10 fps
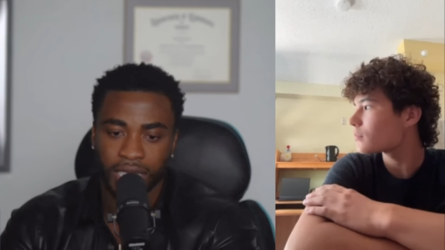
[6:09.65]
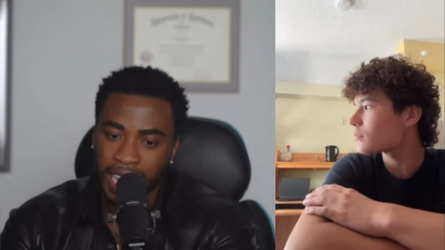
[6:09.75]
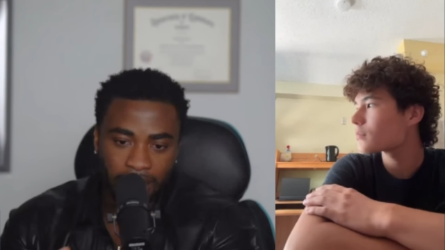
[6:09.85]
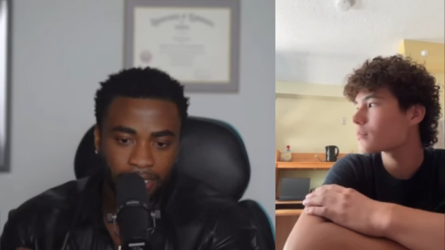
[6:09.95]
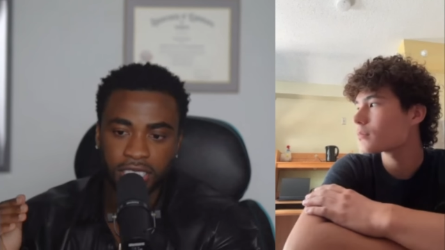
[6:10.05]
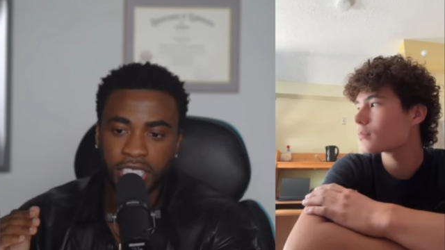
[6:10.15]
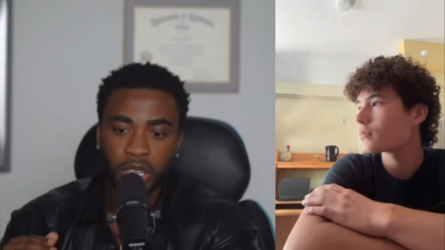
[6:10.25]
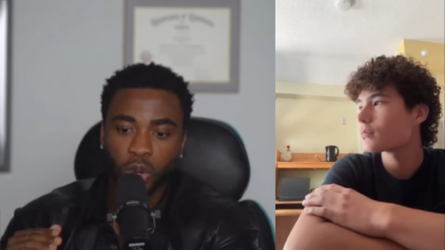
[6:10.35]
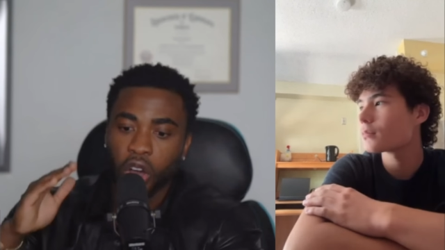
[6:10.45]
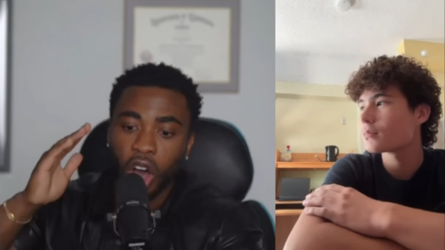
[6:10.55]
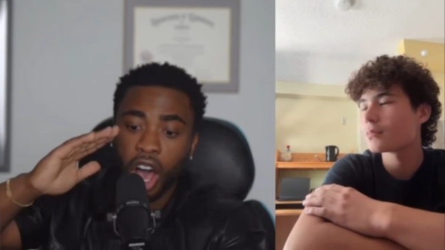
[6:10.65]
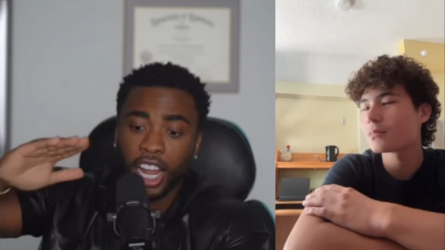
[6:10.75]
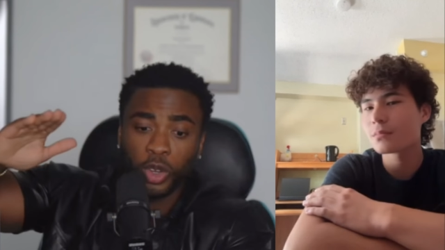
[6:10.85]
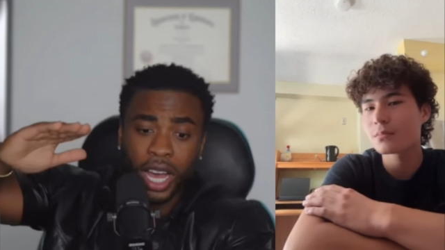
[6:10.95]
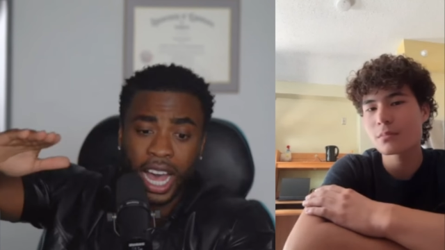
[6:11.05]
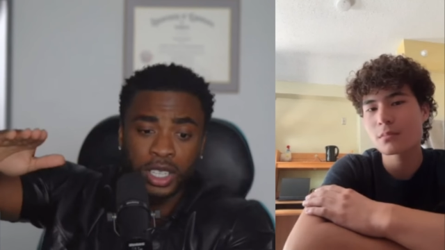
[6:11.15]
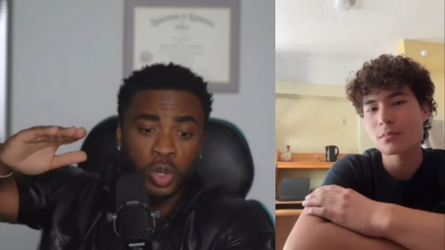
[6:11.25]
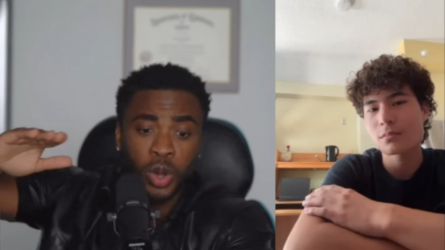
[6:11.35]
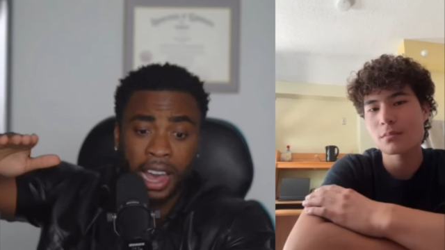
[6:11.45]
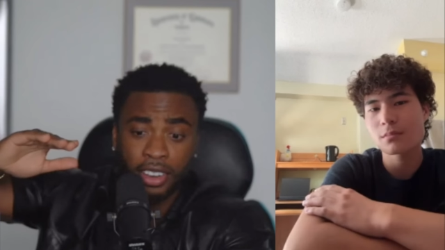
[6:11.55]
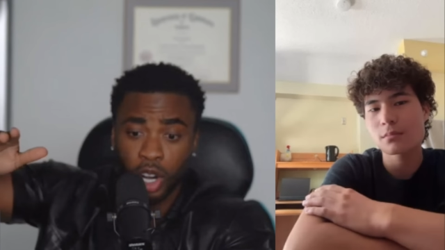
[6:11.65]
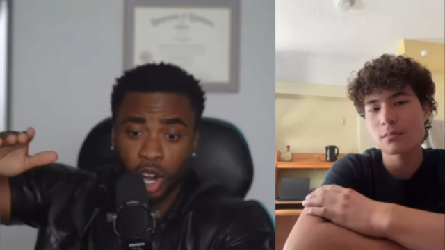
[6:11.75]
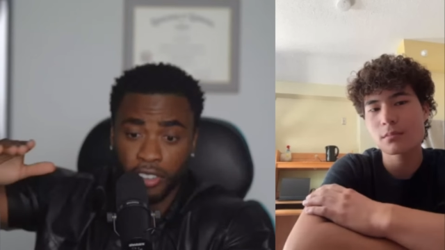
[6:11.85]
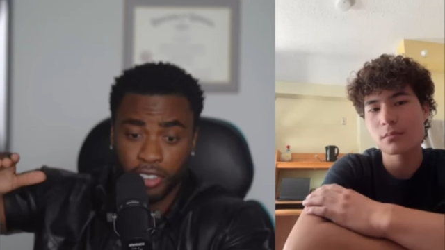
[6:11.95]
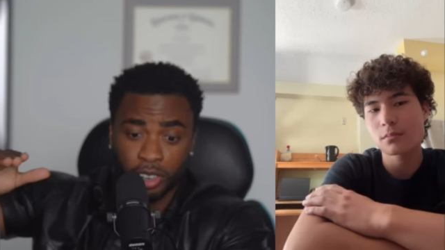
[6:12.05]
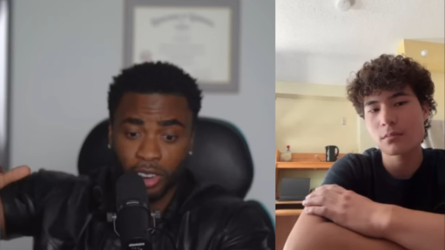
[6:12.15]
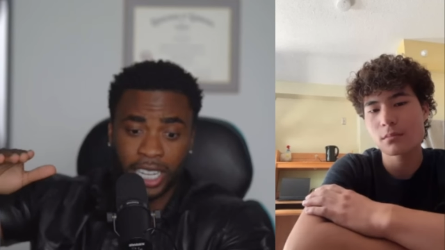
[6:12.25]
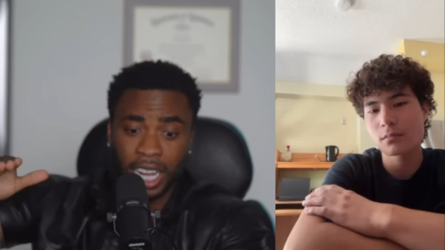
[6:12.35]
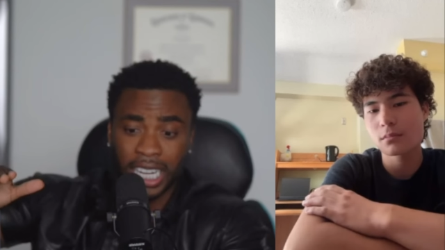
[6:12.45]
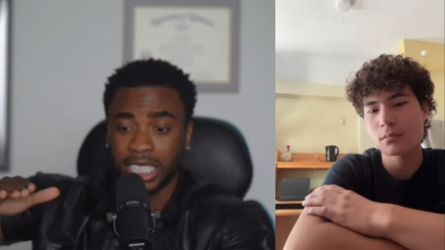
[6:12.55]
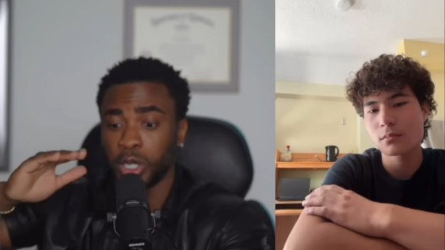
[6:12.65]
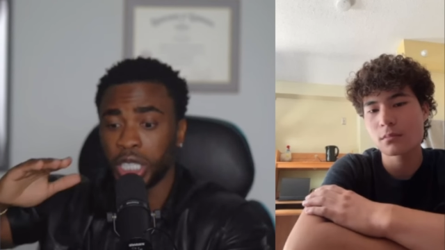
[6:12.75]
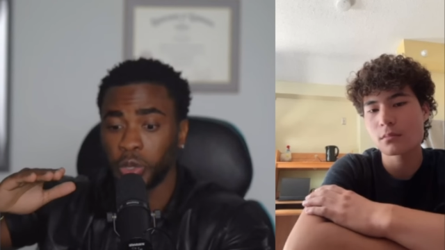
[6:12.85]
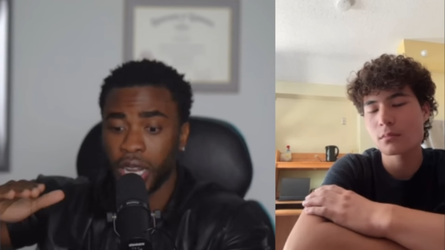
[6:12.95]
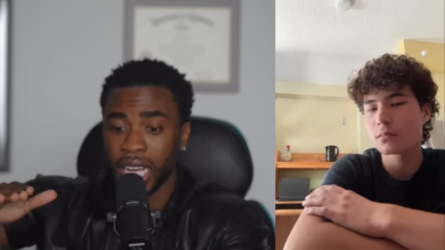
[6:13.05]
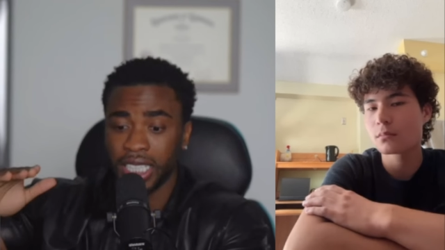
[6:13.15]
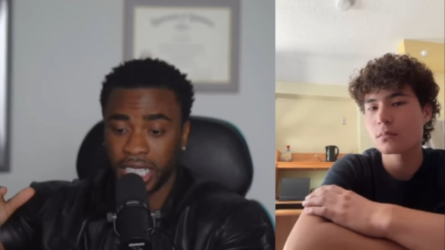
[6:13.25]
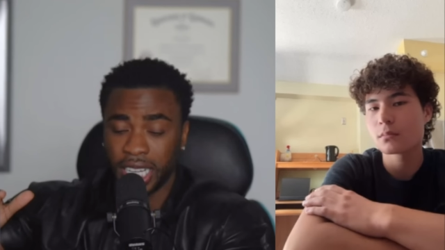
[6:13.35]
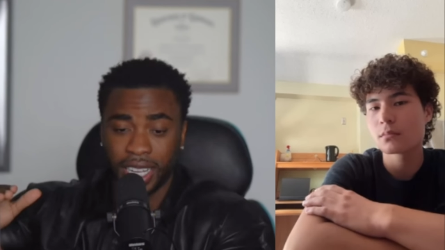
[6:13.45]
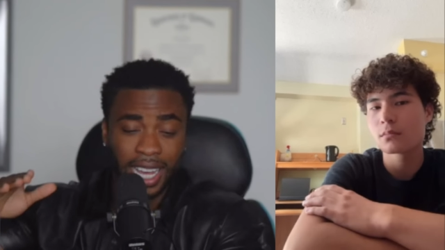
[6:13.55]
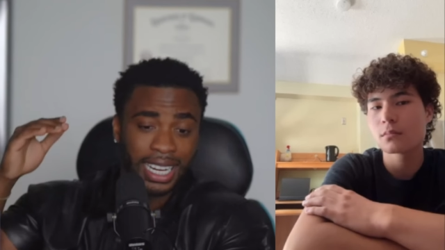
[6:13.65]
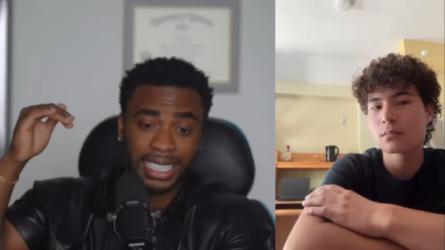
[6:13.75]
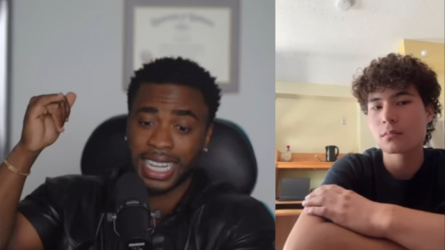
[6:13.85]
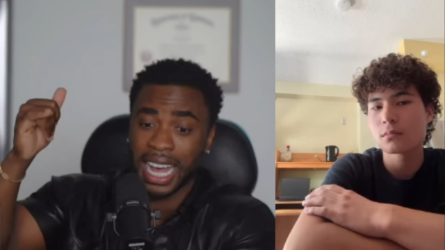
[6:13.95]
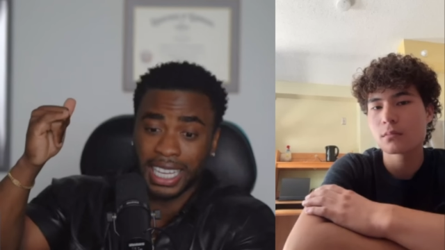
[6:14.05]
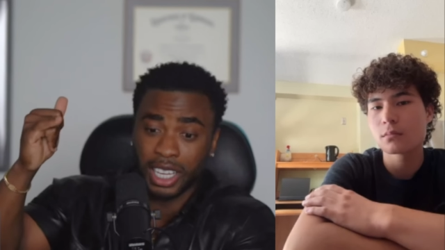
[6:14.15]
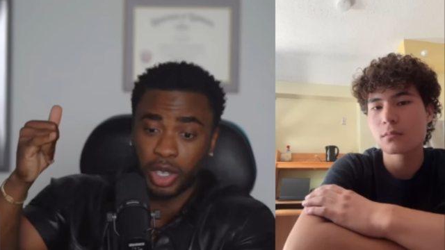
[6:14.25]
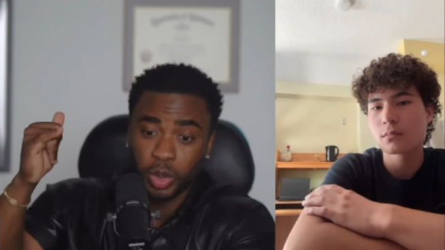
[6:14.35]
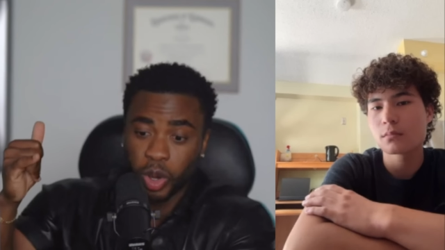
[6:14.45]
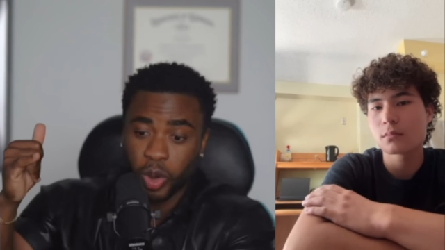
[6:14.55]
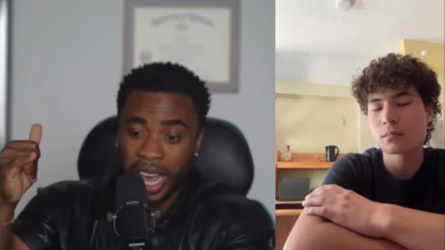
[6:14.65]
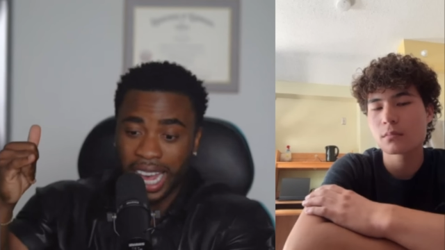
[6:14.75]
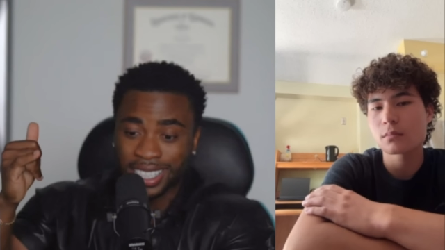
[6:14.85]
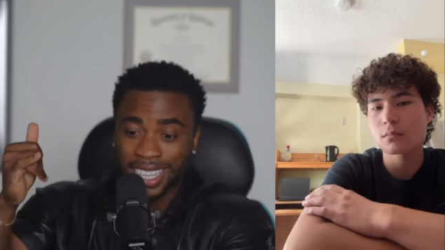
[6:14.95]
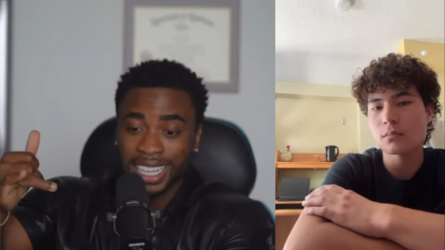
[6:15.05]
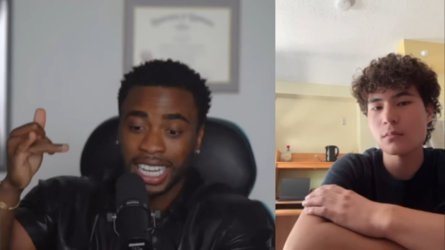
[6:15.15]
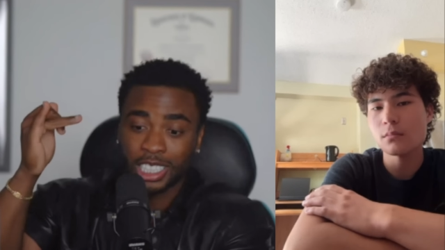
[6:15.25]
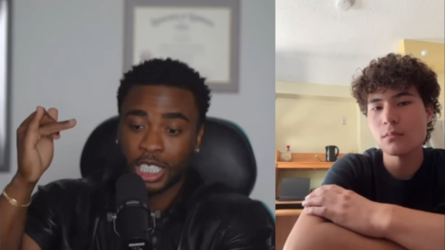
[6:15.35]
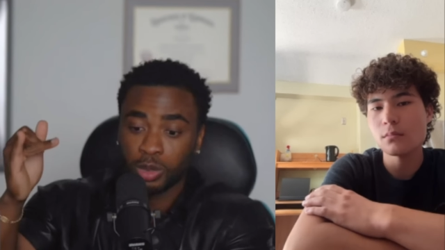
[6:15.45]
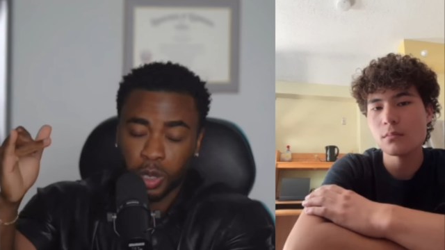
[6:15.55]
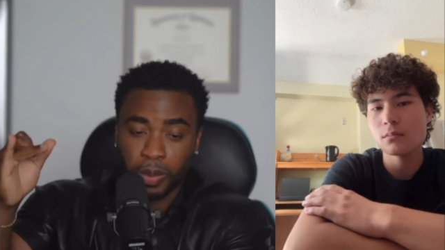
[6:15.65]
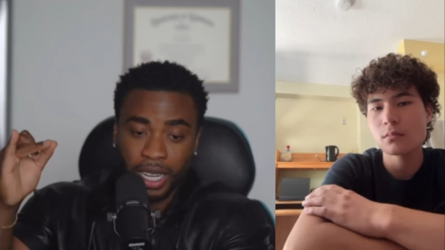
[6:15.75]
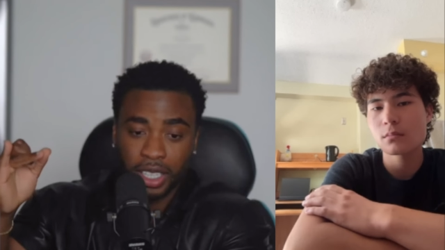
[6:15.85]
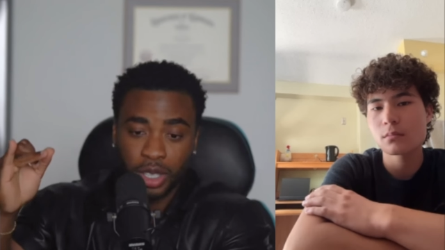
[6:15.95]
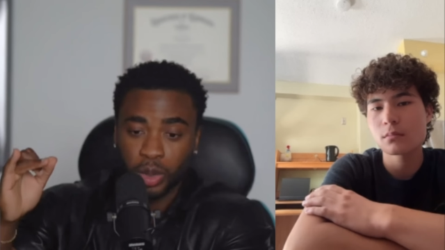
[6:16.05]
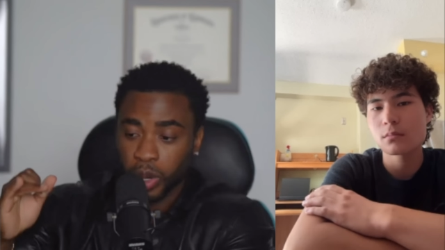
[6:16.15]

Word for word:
Speaker 1: Guarantee you, all you guys who have a girlfriend right now that's treating you like shit, that's not getting you no ass, that's disrespecting you,